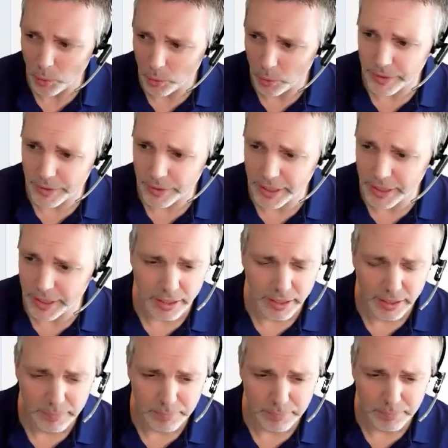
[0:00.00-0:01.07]
The
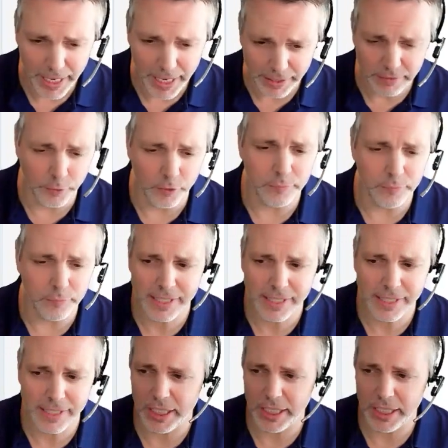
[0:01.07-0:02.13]
back and forth
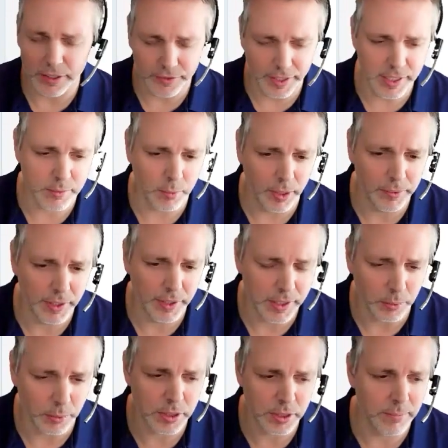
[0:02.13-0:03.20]
messaging like this one that's
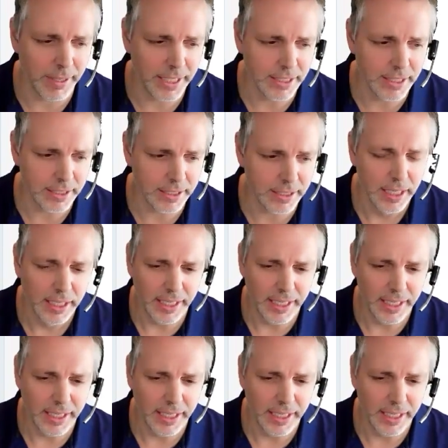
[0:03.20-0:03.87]
automated